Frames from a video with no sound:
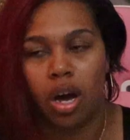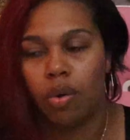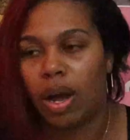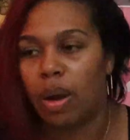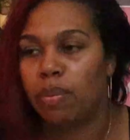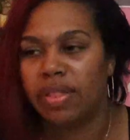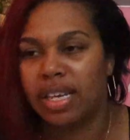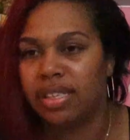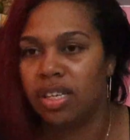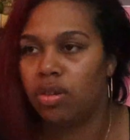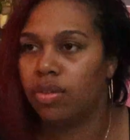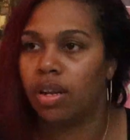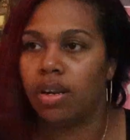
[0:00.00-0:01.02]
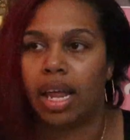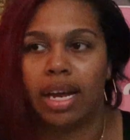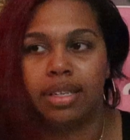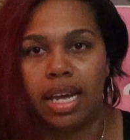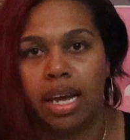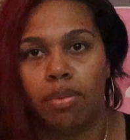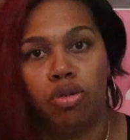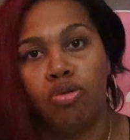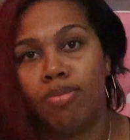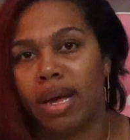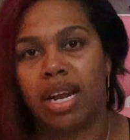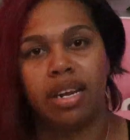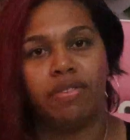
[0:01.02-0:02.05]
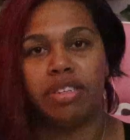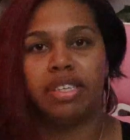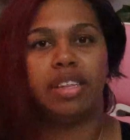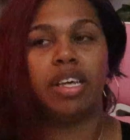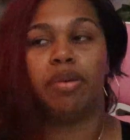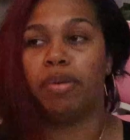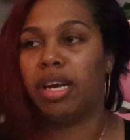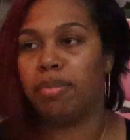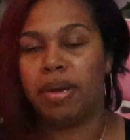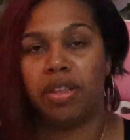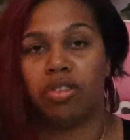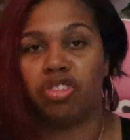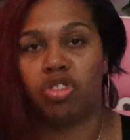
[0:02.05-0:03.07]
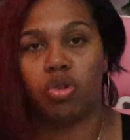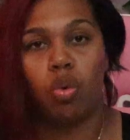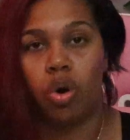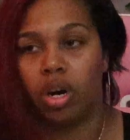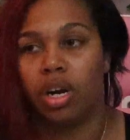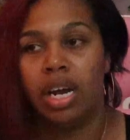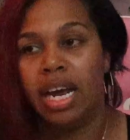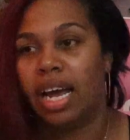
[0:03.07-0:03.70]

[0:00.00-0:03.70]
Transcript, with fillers: okay when they see you they're like damn you may not even see them they could be in the store